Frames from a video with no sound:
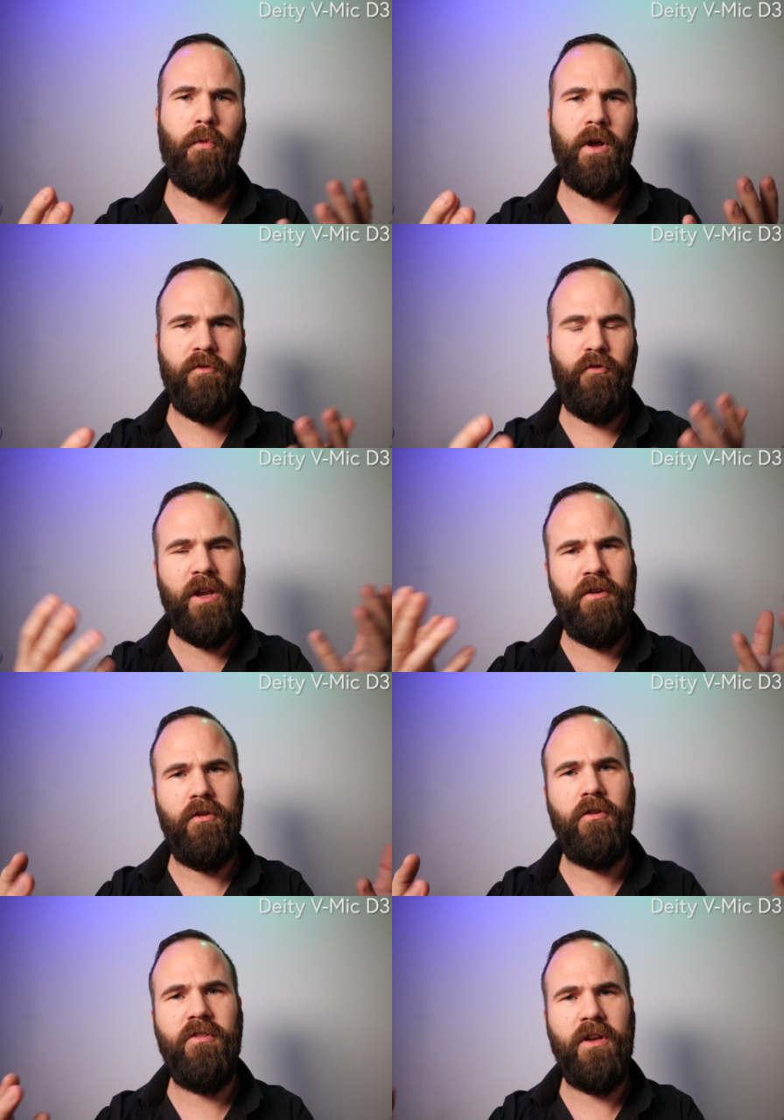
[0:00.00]
what fits
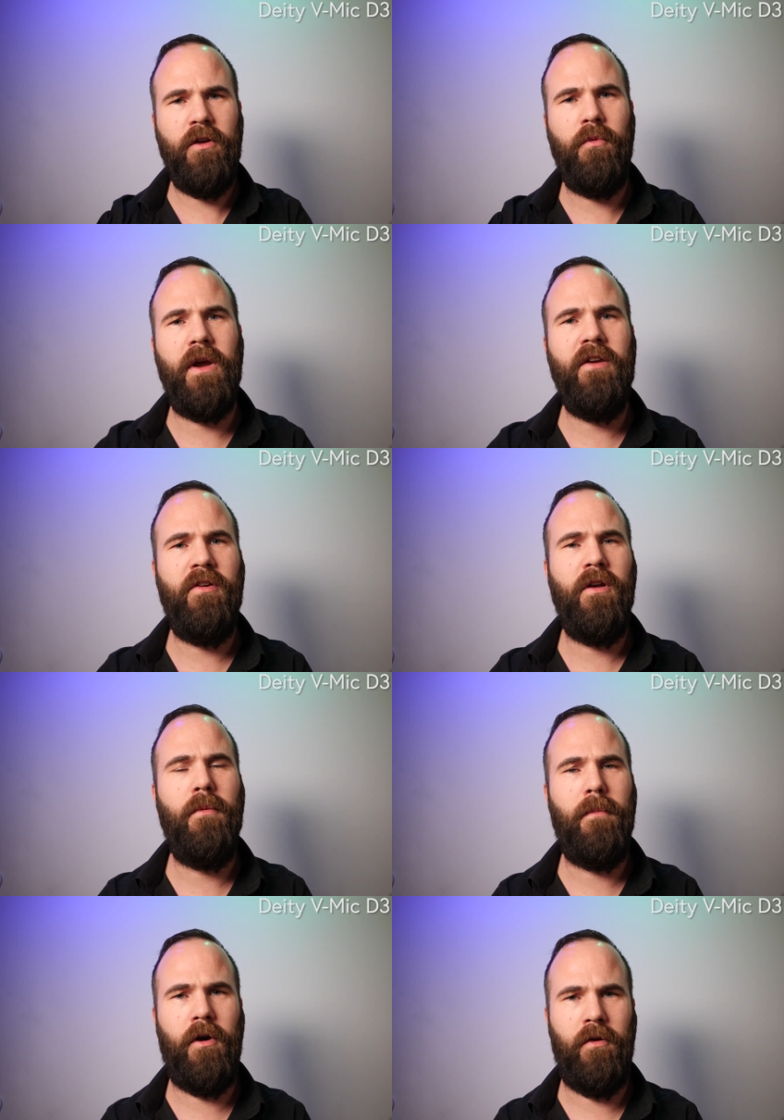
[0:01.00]
your situation
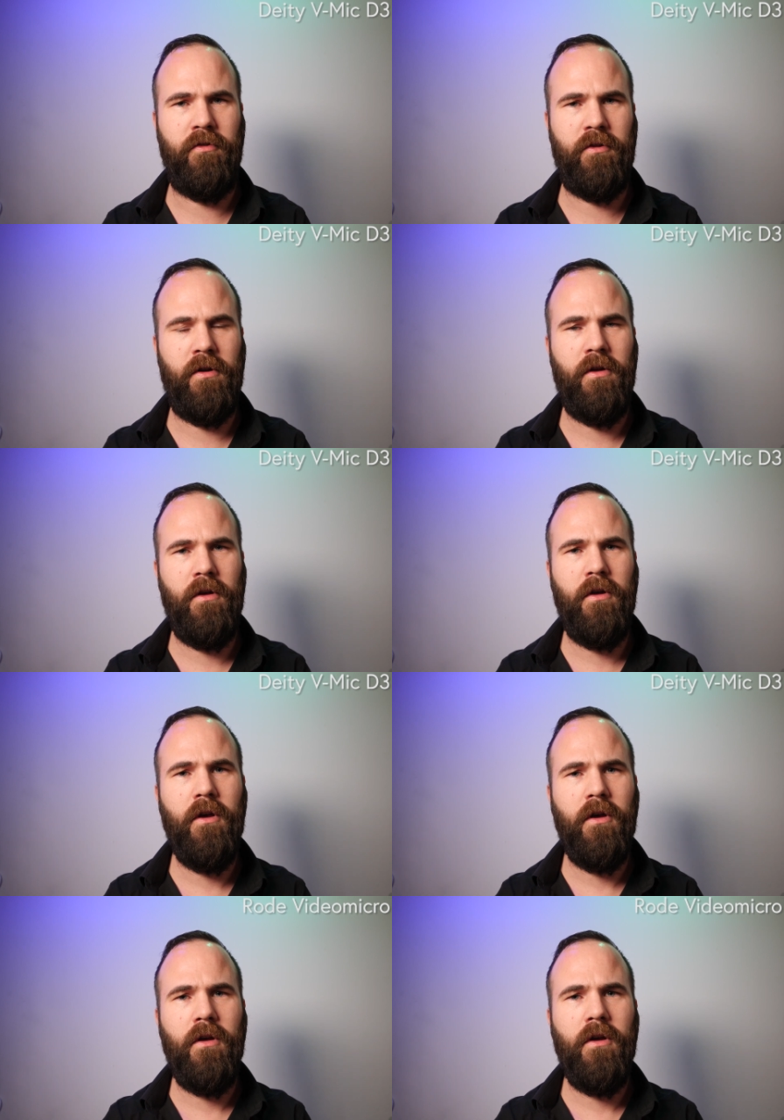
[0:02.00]
the most.
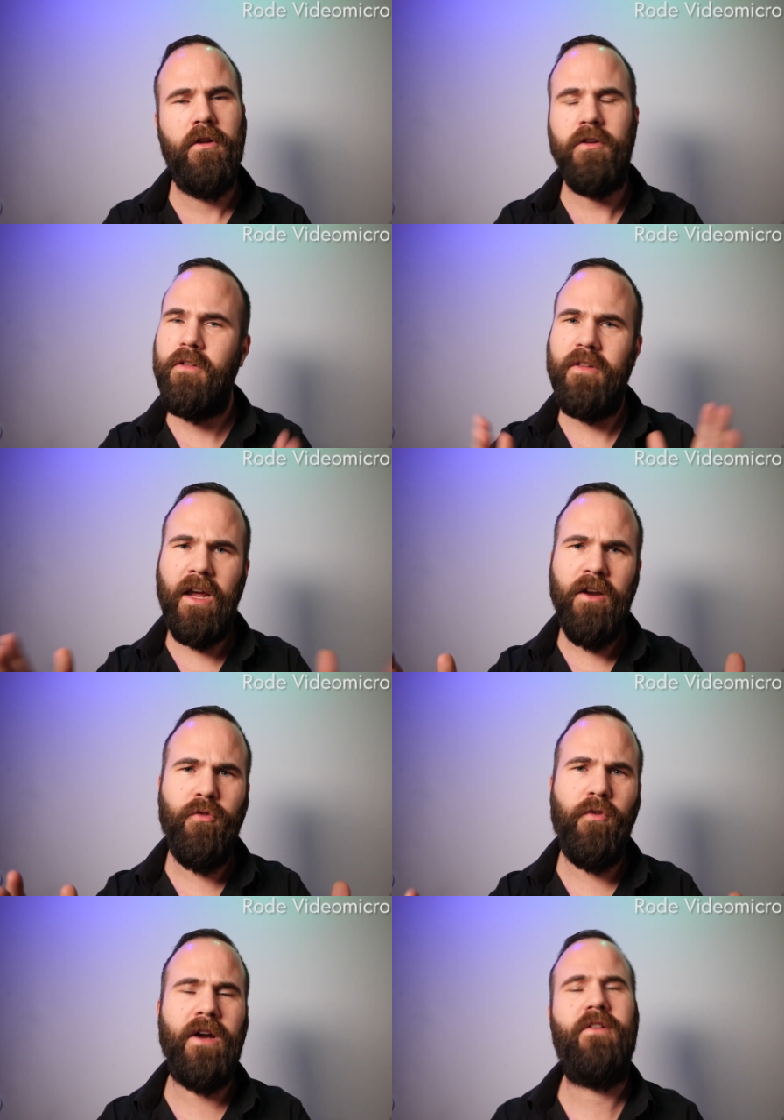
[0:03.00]
So thanks
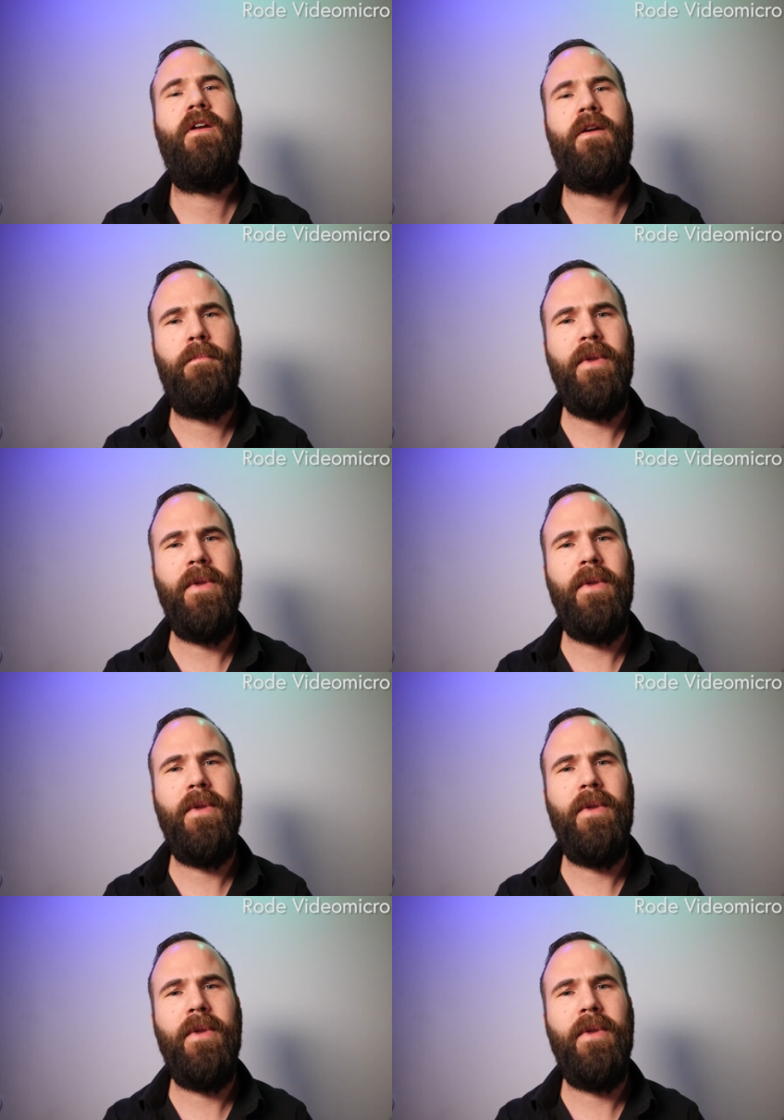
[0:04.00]
for watching.